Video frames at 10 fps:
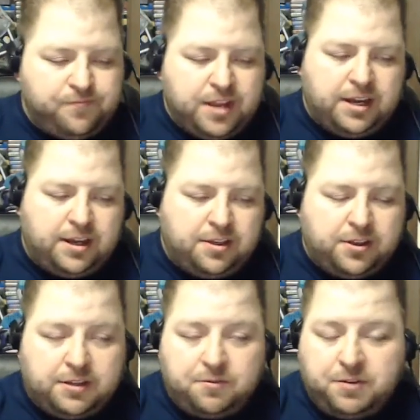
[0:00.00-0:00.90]
And I
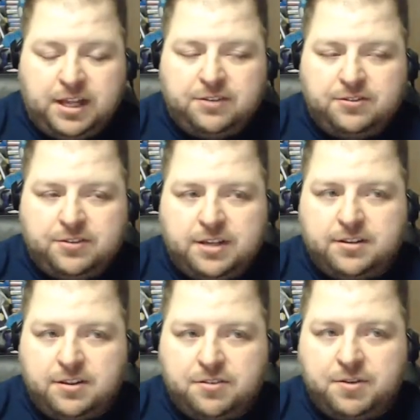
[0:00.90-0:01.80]
think they realized that
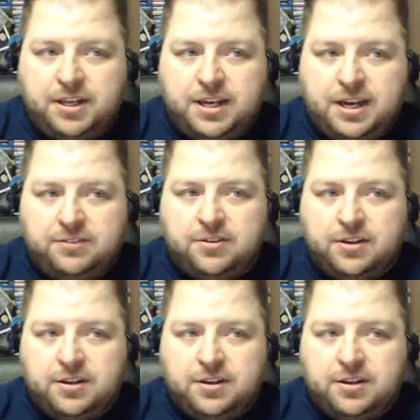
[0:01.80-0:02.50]
the 3DS,